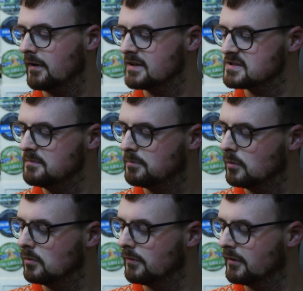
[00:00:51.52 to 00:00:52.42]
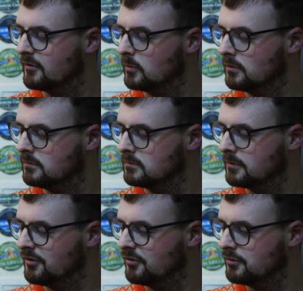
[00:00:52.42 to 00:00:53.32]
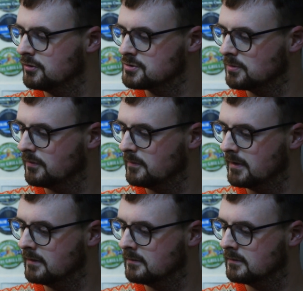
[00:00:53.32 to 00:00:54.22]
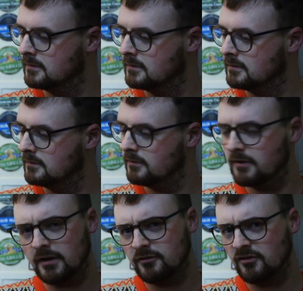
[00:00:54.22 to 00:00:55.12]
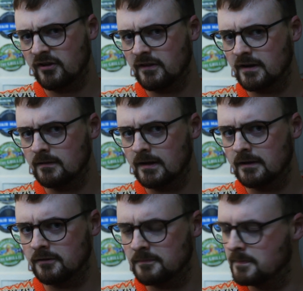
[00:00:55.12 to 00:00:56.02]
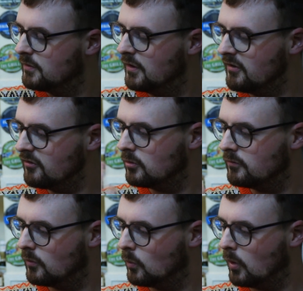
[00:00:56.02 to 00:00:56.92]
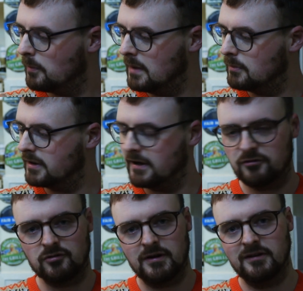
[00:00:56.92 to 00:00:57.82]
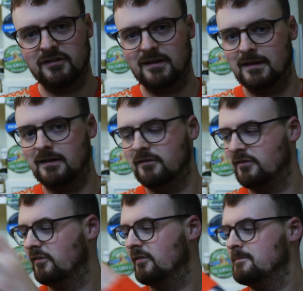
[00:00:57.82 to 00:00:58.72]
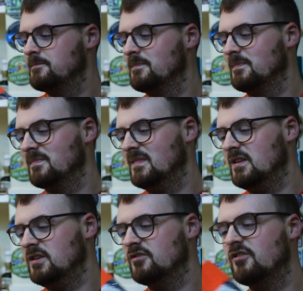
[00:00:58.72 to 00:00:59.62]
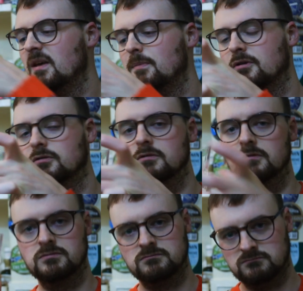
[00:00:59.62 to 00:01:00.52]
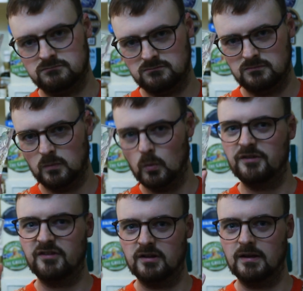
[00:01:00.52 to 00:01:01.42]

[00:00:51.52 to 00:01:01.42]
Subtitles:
think I actually bought this one, which is unusual for me. Did I just say that out loud? This is sort of what people characterise as your typical whisky